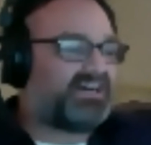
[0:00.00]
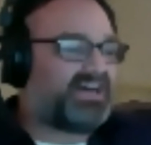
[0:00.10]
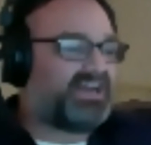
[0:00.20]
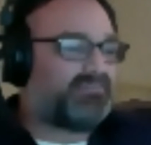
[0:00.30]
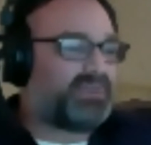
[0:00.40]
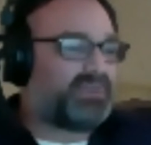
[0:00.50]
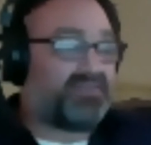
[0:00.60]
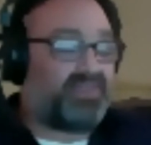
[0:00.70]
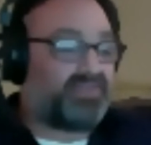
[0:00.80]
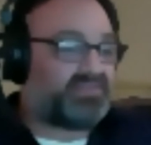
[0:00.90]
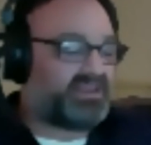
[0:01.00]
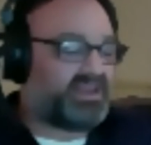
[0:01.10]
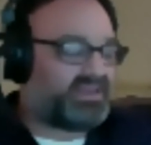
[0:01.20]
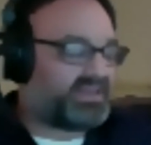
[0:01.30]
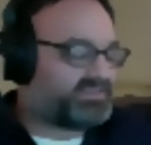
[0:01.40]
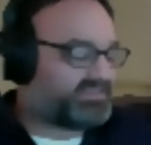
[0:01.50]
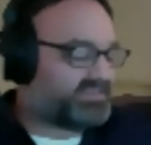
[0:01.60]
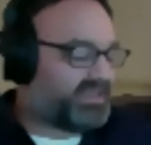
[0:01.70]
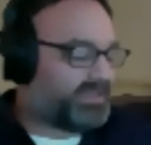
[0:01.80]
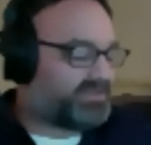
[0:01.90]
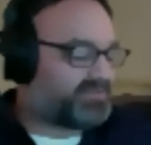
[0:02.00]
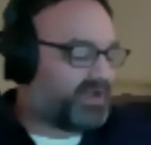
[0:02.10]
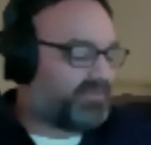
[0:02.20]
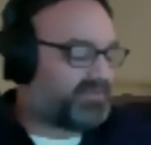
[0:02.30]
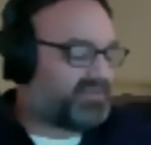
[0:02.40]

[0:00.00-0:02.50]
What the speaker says: My favorite thing, I guess, in the game is probably